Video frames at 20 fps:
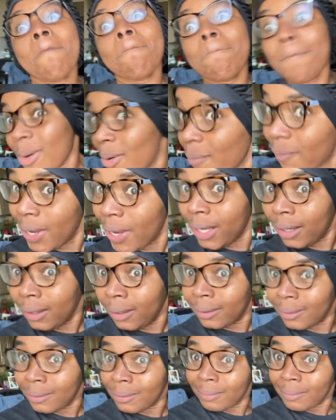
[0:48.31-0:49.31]

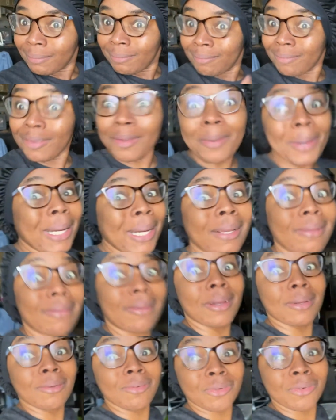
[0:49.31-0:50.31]
Moving to the next
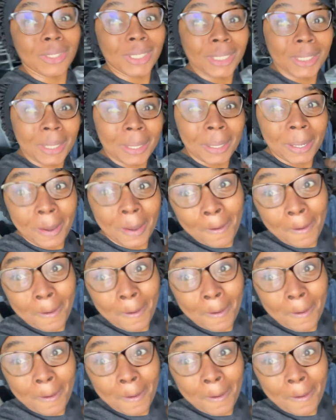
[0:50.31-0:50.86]
country